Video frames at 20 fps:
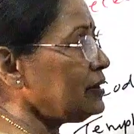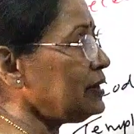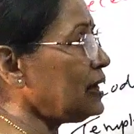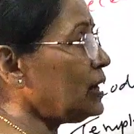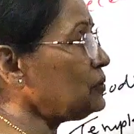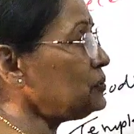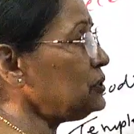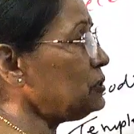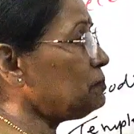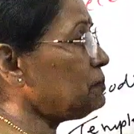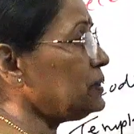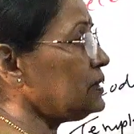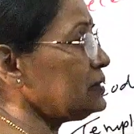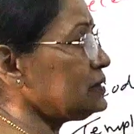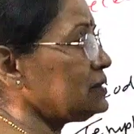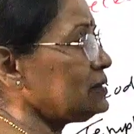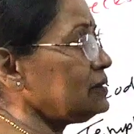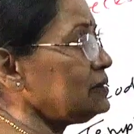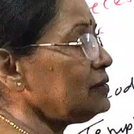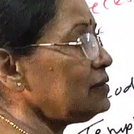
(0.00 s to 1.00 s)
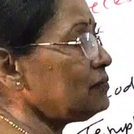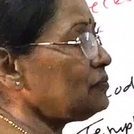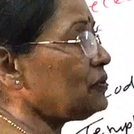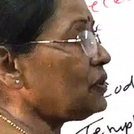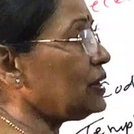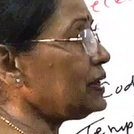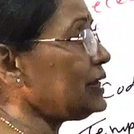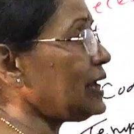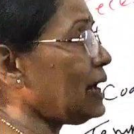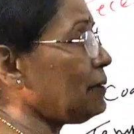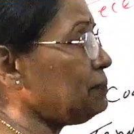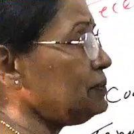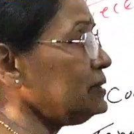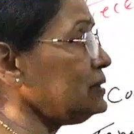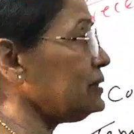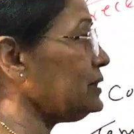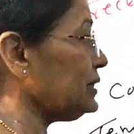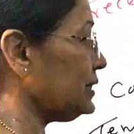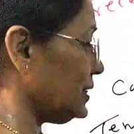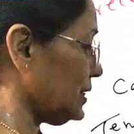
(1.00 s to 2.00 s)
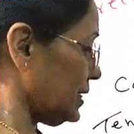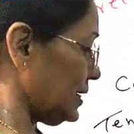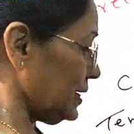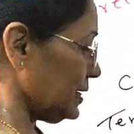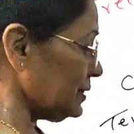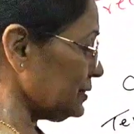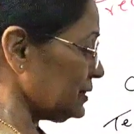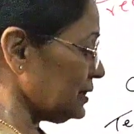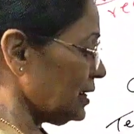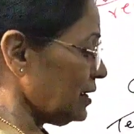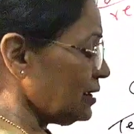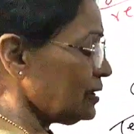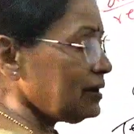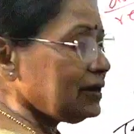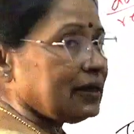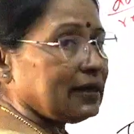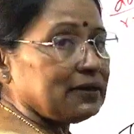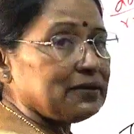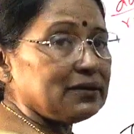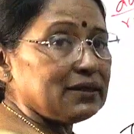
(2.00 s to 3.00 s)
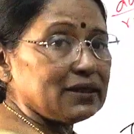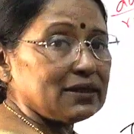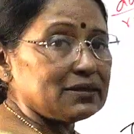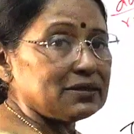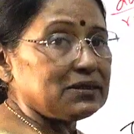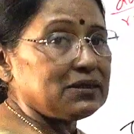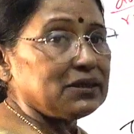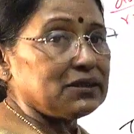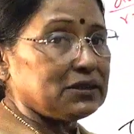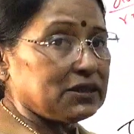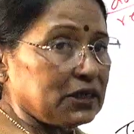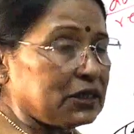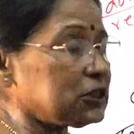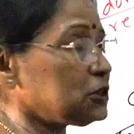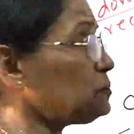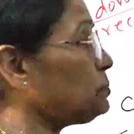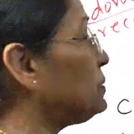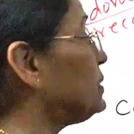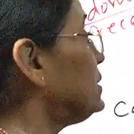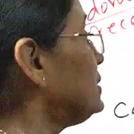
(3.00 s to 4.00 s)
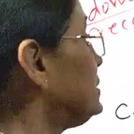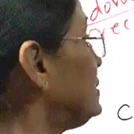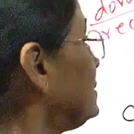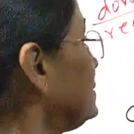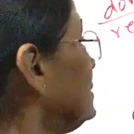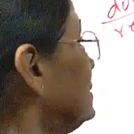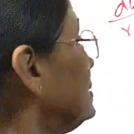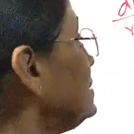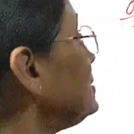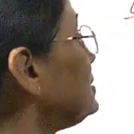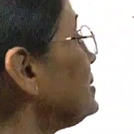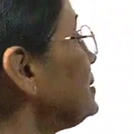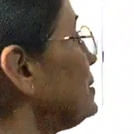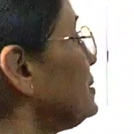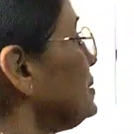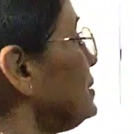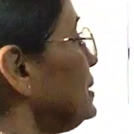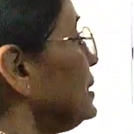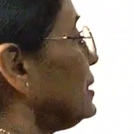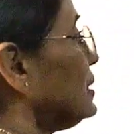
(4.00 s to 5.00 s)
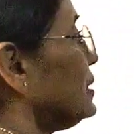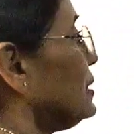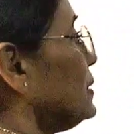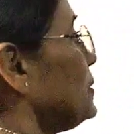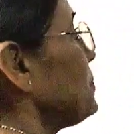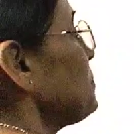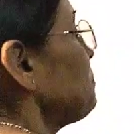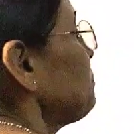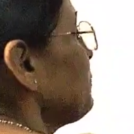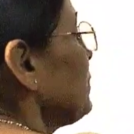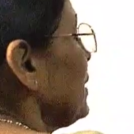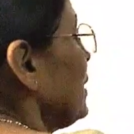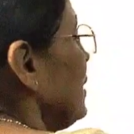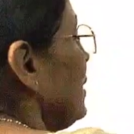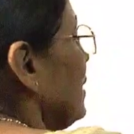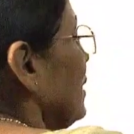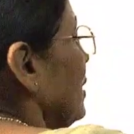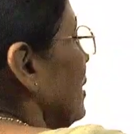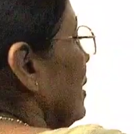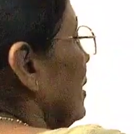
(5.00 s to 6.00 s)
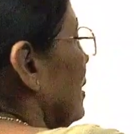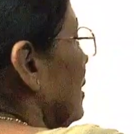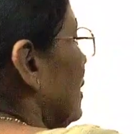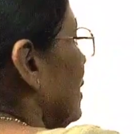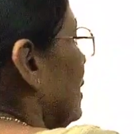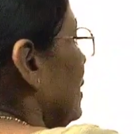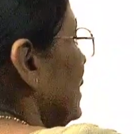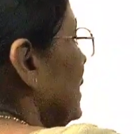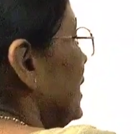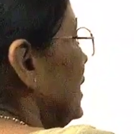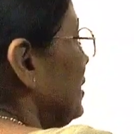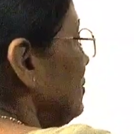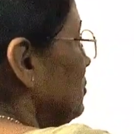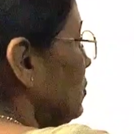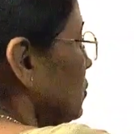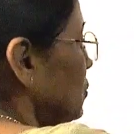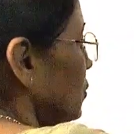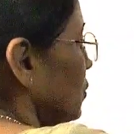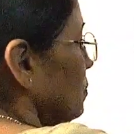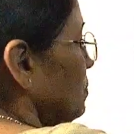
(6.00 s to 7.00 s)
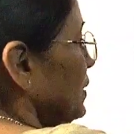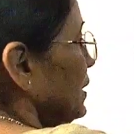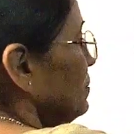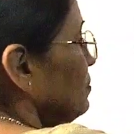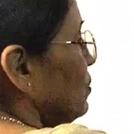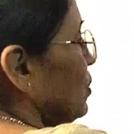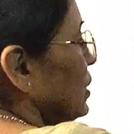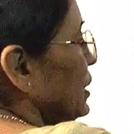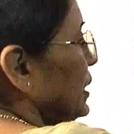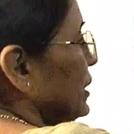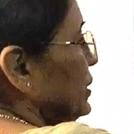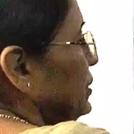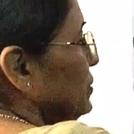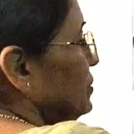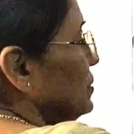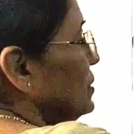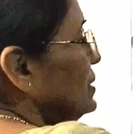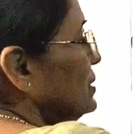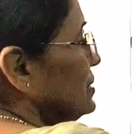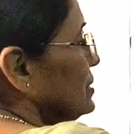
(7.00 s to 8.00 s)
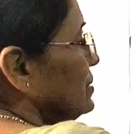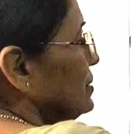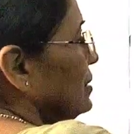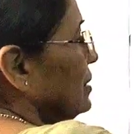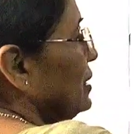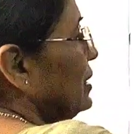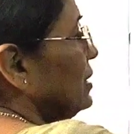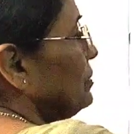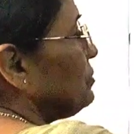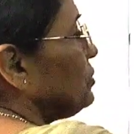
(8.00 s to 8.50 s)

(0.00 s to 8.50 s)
Now the person, what happens here is, in these diseased persons, the hemoglobin molecules,